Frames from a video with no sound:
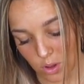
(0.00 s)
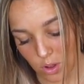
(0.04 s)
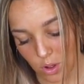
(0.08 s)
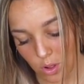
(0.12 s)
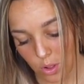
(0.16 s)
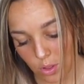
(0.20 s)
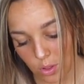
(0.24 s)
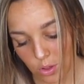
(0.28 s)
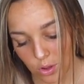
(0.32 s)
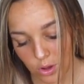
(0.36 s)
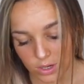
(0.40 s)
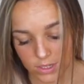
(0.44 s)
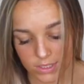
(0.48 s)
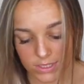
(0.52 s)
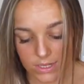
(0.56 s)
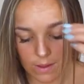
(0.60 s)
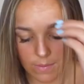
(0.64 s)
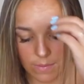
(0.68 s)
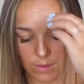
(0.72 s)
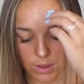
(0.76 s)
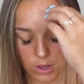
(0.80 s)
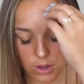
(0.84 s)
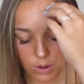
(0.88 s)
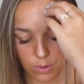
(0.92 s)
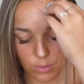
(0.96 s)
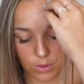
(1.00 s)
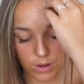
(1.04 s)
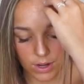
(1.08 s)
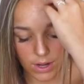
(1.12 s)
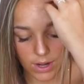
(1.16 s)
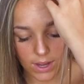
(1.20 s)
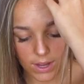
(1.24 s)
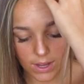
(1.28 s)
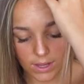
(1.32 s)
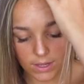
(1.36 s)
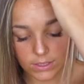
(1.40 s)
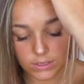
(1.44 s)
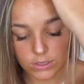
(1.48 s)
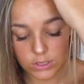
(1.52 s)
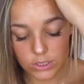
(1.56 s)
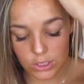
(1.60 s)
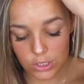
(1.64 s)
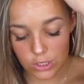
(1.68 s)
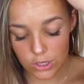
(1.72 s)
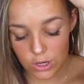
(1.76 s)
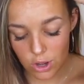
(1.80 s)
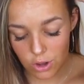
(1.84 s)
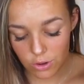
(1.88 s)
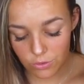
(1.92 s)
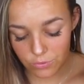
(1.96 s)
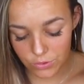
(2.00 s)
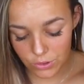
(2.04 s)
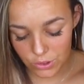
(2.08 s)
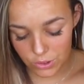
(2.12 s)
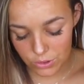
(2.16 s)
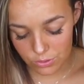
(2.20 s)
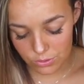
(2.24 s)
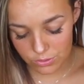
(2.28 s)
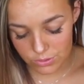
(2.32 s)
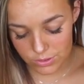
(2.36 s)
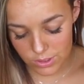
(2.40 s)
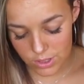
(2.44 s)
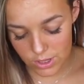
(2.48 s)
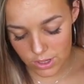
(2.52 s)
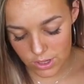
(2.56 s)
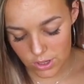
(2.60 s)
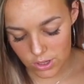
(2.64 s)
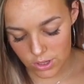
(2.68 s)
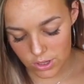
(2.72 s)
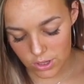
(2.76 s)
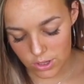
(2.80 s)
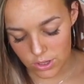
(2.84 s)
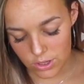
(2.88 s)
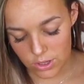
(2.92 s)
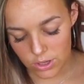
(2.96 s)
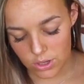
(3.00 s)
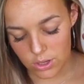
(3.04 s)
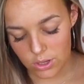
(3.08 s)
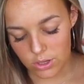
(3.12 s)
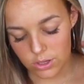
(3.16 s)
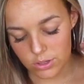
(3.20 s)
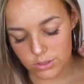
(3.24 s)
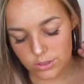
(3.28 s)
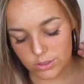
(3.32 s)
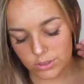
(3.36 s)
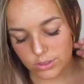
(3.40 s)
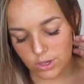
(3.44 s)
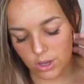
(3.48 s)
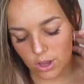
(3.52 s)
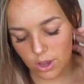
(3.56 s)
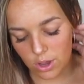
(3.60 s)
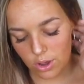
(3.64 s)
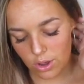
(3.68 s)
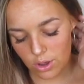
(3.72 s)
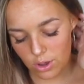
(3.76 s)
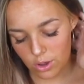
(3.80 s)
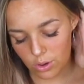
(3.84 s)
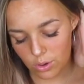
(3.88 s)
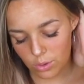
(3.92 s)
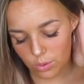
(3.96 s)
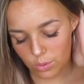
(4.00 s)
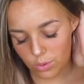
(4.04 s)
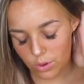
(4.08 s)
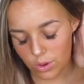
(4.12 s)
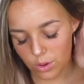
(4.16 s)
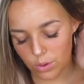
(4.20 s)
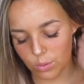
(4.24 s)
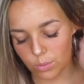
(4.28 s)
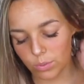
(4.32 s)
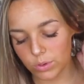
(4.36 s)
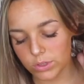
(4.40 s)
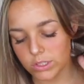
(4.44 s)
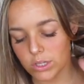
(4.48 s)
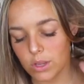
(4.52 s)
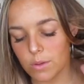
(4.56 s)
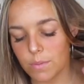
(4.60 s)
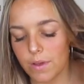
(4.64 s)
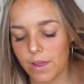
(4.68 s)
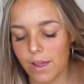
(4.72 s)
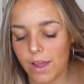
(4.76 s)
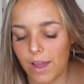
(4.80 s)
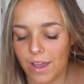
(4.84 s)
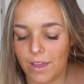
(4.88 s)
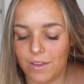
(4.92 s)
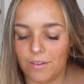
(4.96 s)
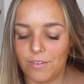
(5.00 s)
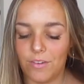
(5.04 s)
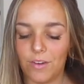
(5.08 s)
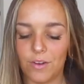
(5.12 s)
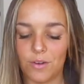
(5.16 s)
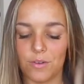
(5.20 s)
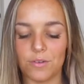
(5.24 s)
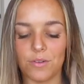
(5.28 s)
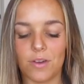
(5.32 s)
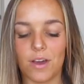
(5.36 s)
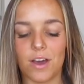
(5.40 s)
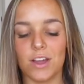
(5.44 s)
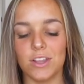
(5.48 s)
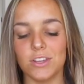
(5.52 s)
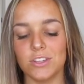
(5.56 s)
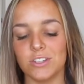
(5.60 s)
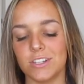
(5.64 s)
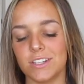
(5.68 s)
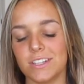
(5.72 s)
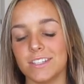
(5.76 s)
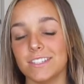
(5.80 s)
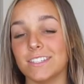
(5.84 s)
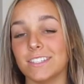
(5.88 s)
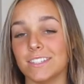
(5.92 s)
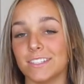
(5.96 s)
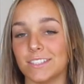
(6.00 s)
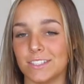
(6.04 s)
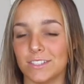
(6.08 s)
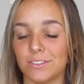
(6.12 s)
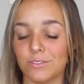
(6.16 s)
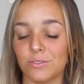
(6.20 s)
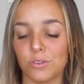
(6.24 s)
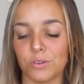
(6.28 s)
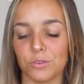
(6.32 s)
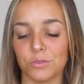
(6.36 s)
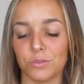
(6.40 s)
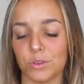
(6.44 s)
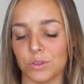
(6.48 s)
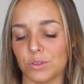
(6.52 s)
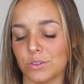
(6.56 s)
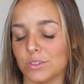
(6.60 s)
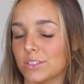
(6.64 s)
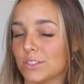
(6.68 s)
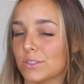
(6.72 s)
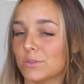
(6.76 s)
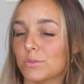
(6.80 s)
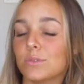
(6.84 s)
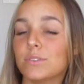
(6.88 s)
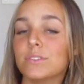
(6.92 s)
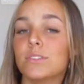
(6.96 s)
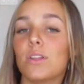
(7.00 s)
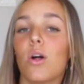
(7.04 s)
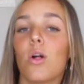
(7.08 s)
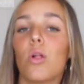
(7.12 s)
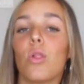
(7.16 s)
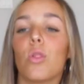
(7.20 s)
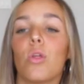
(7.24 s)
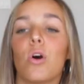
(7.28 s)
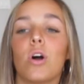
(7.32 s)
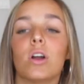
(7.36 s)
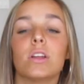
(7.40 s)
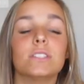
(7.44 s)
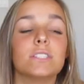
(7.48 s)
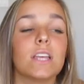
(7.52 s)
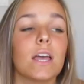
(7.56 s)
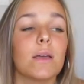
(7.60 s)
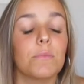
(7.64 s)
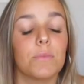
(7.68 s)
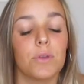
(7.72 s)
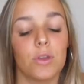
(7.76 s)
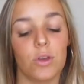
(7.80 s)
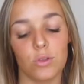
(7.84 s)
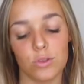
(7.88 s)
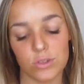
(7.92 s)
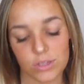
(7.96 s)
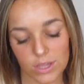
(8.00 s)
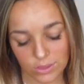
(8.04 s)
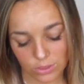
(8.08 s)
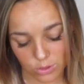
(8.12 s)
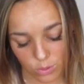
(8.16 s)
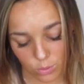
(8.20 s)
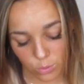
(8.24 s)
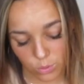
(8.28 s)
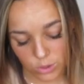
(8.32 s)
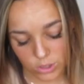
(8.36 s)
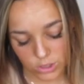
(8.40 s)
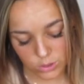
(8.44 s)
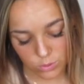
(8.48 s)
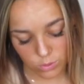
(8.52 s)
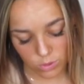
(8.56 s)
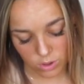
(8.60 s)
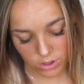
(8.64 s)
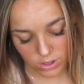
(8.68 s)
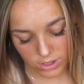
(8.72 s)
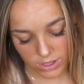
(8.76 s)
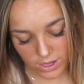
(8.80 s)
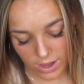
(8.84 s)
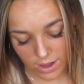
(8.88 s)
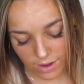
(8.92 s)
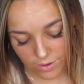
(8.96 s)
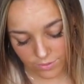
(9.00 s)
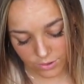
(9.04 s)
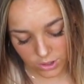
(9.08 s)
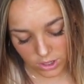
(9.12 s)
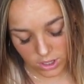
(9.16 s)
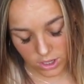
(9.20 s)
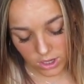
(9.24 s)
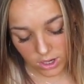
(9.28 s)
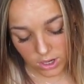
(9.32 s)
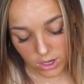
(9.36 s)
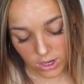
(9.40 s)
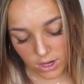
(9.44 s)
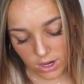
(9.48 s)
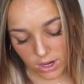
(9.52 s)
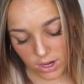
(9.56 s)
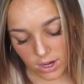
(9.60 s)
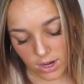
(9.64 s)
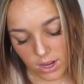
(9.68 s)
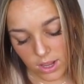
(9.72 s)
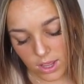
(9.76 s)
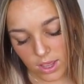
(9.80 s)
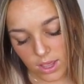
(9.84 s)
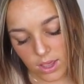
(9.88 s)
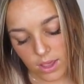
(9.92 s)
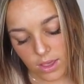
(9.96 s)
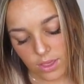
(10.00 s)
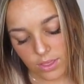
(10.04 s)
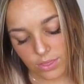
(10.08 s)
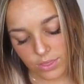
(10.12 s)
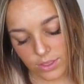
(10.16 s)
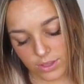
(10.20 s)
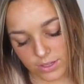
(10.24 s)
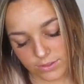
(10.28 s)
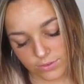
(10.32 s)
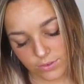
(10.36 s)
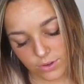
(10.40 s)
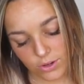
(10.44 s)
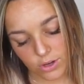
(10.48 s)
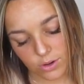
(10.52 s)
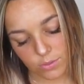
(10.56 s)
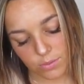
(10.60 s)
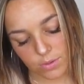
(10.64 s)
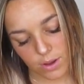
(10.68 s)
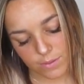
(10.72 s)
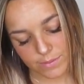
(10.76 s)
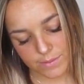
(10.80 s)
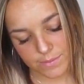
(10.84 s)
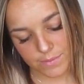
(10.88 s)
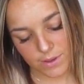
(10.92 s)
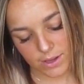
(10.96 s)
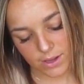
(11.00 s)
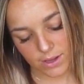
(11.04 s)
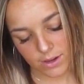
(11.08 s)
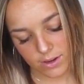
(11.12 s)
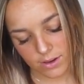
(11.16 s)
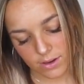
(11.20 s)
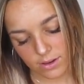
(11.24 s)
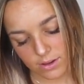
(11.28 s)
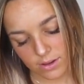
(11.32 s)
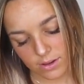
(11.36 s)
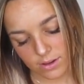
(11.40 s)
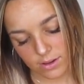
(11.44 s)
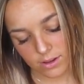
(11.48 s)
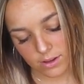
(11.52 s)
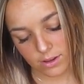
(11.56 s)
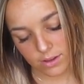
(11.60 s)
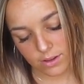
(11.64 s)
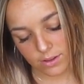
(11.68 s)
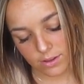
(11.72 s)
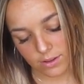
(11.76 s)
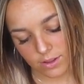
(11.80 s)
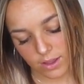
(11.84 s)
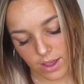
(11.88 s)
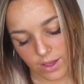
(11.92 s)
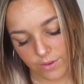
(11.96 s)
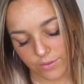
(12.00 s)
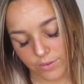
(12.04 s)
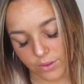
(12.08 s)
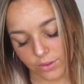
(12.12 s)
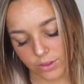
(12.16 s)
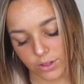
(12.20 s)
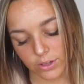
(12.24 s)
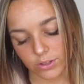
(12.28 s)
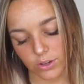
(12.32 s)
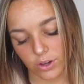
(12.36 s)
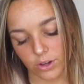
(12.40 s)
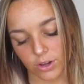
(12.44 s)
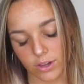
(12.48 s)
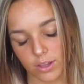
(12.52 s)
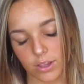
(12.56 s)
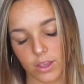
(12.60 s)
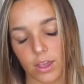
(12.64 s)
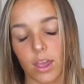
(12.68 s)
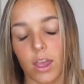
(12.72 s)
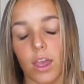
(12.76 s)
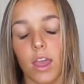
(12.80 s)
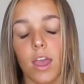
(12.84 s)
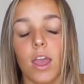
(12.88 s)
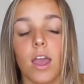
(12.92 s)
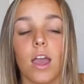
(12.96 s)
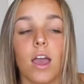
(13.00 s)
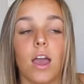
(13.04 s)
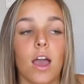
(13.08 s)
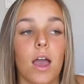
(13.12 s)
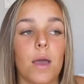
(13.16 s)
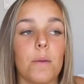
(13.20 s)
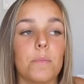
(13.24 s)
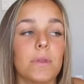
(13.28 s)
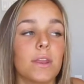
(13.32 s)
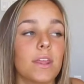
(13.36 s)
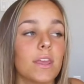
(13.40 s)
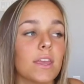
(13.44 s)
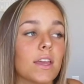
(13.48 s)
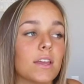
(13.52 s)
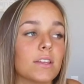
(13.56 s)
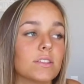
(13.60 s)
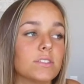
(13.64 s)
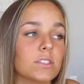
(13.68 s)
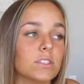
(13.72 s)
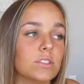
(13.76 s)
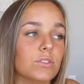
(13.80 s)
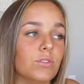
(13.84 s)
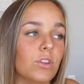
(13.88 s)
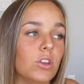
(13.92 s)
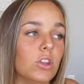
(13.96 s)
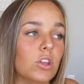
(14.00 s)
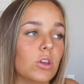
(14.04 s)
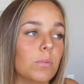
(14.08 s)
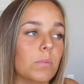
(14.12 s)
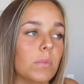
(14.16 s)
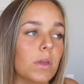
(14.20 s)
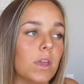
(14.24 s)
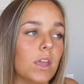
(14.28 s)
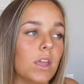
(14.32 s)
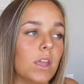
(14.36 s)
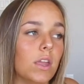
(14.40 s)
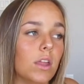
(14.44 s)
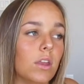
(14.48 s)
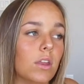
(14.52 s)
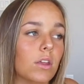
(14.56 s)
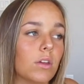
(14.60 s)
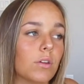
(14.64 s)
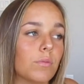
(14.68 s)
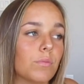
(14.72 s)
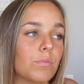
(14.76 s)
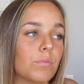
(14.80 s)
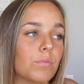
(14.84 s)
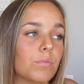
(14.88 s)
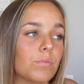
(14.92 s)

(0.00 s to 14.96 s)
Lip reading: a long time ago where it has no views. So what's on my iPhone? 164 views. This was a long time ago. It's like the worst quality ever. This video probably made, I haven't clicked on it yet, I'm gonna guess this video made